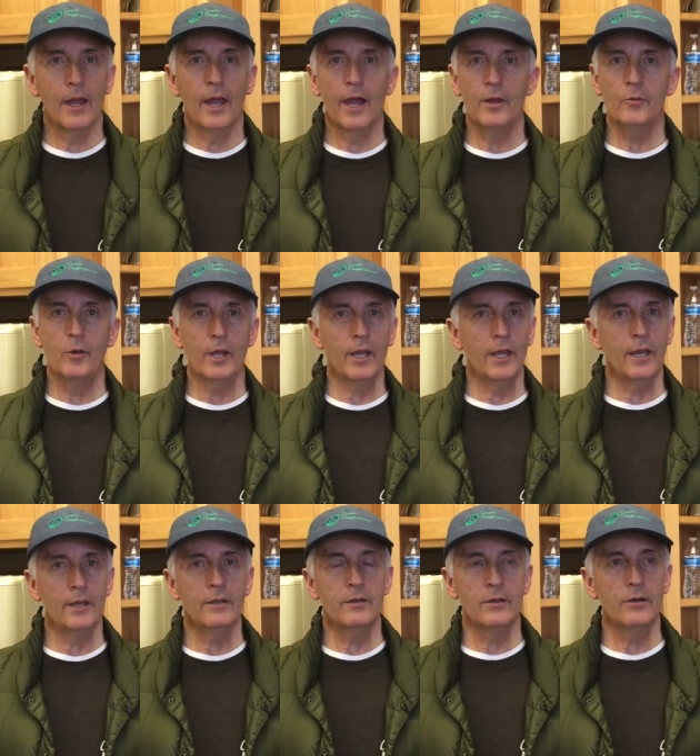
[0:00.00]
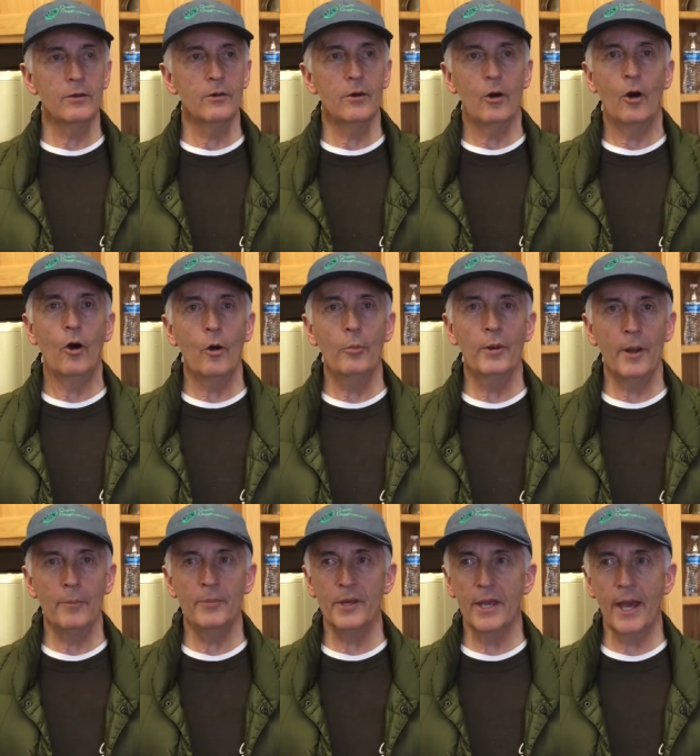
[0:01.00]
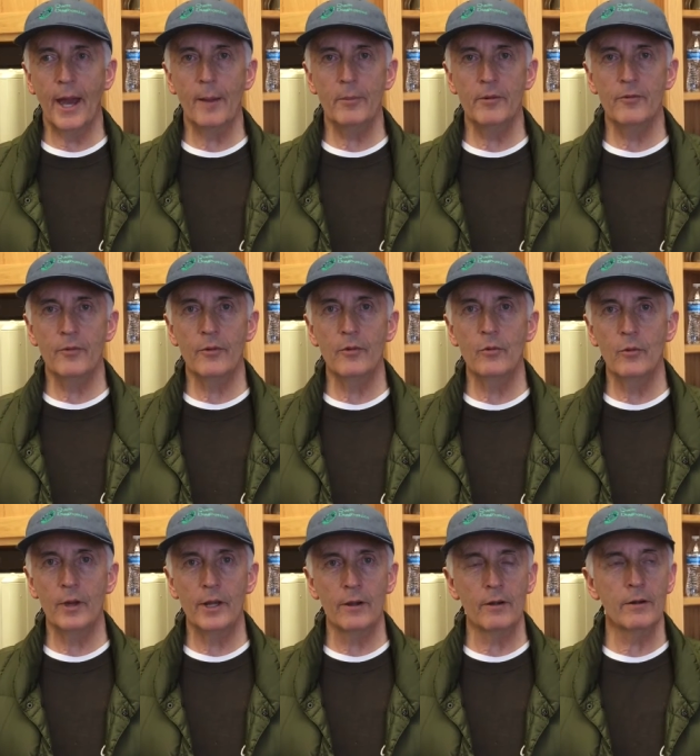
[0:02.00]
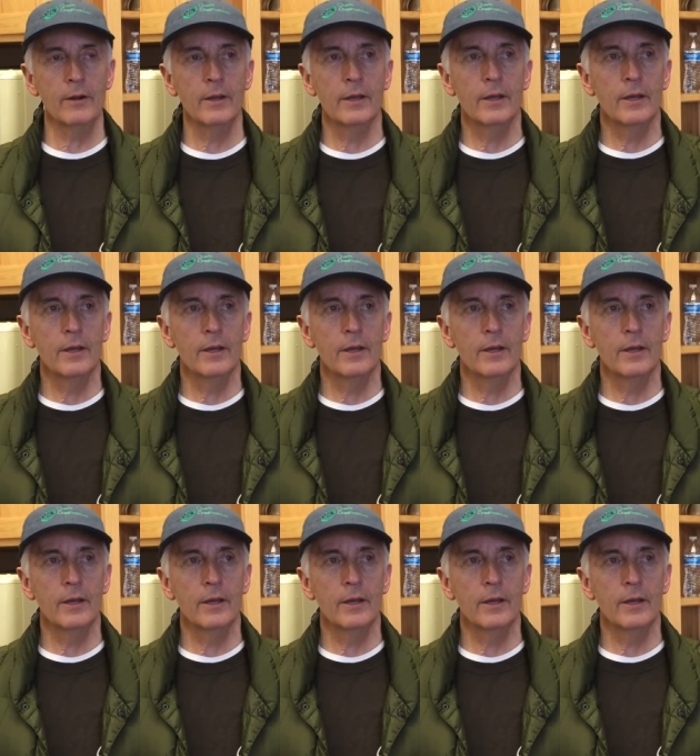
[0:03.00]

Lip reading: and we need to open up the cabin for the winter,